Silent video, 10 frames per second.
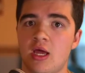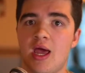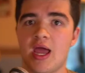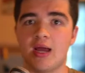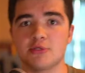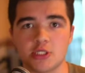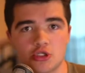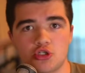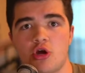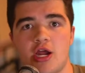Hamza is
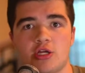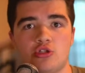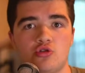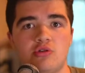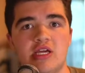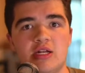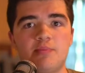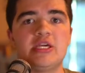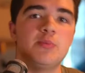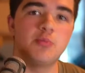trying to get
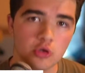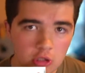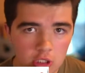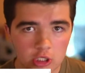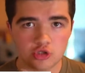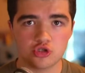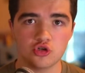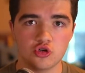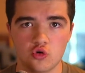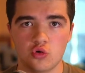people
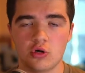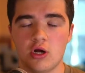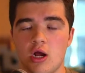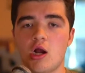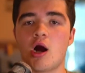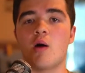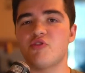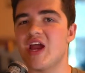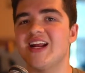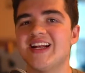to
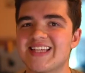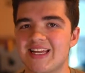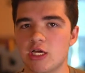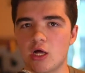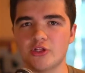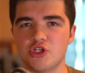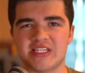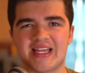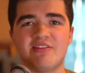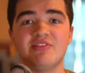comprehend his ideologies and
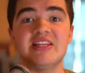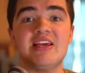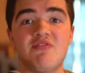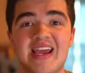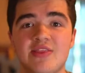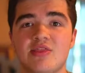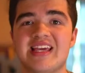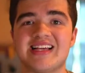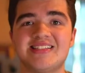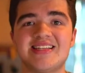kind of live in the
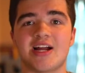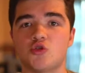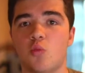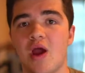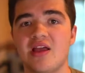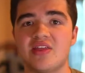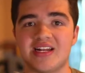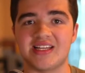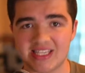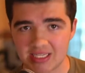exact way that
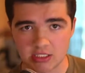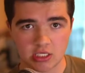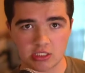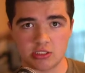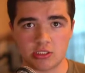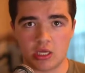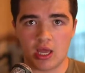he does.